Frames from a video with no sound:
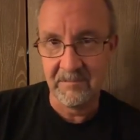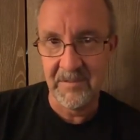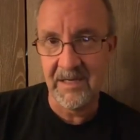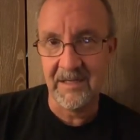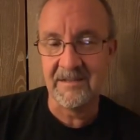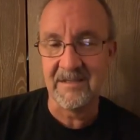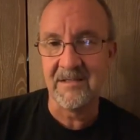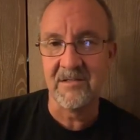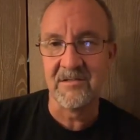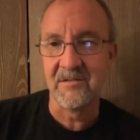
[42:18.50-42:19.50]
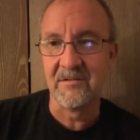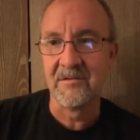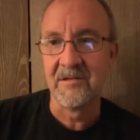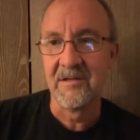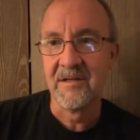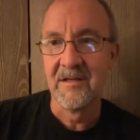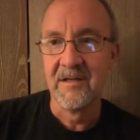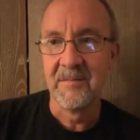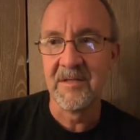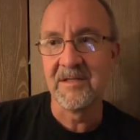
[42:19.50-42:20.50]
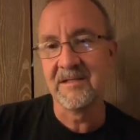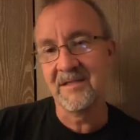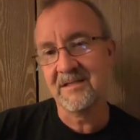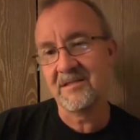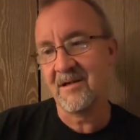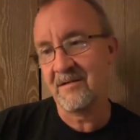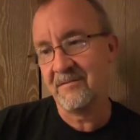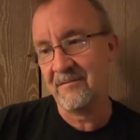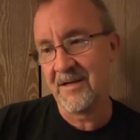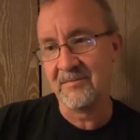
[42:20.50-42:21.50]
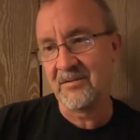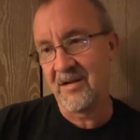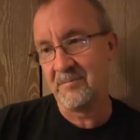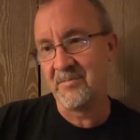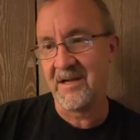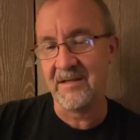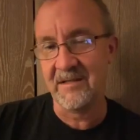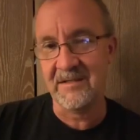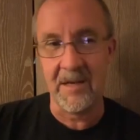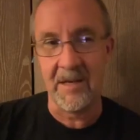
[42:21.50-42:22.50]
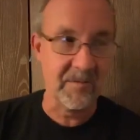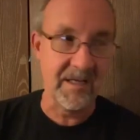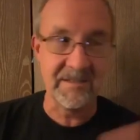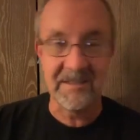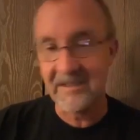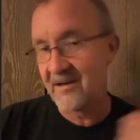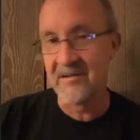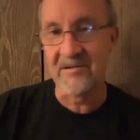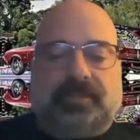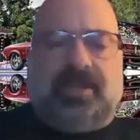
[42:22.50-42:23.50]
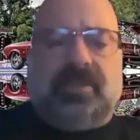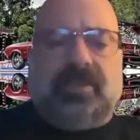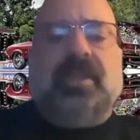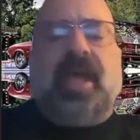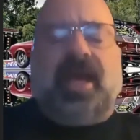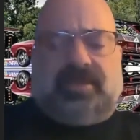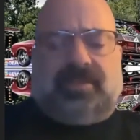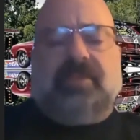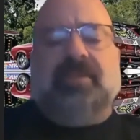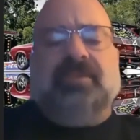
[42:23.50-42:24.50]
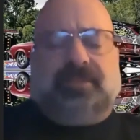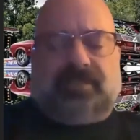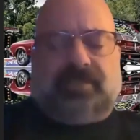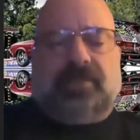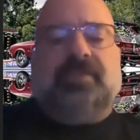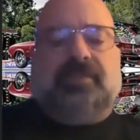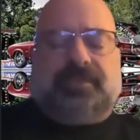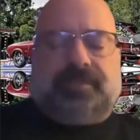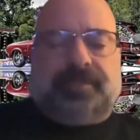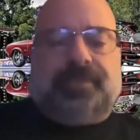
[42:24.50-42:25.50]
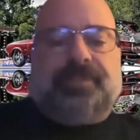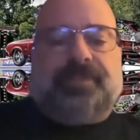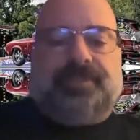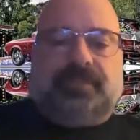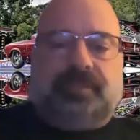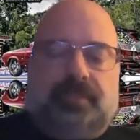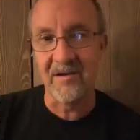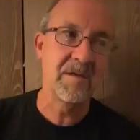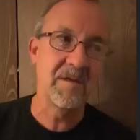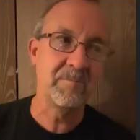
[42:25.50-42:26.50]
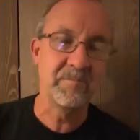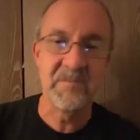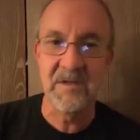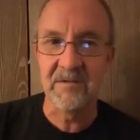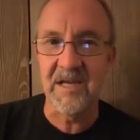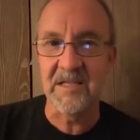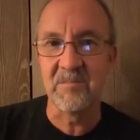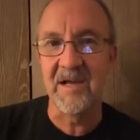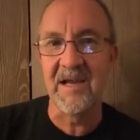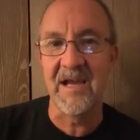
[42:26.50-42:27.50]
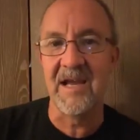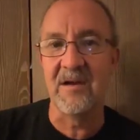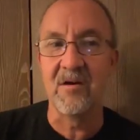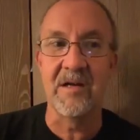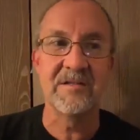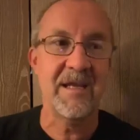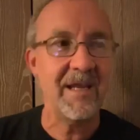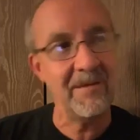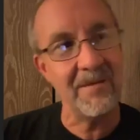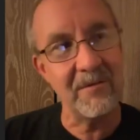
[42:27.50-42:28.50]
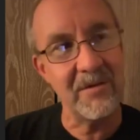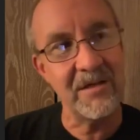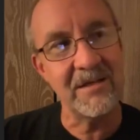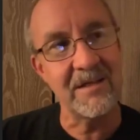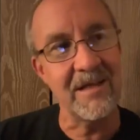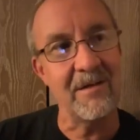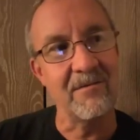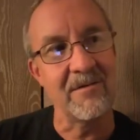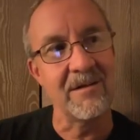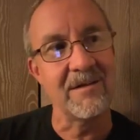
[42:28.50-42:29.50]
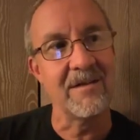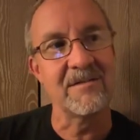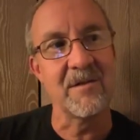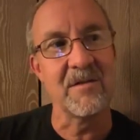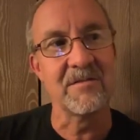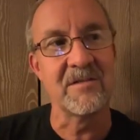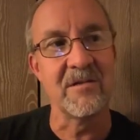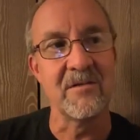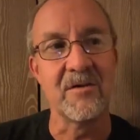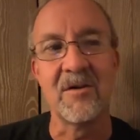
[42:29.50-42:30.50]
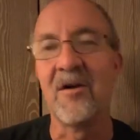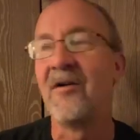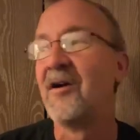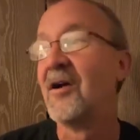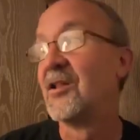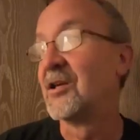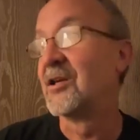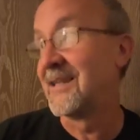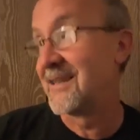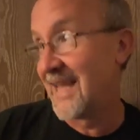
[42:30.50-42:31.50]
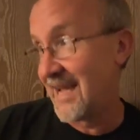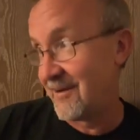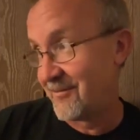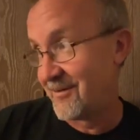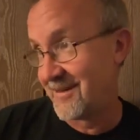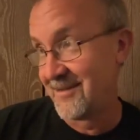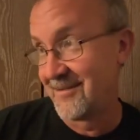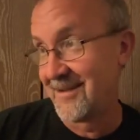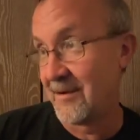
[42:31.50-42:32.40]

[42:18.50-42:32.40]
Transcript: paying attention to, because it gets tough when I'm strapped behind a table. But I see cars all day, and I see some that, catch my eye, or I'll say, hey, man, what do you think of that one? And then somebody will say, no, look at that one. And you're like,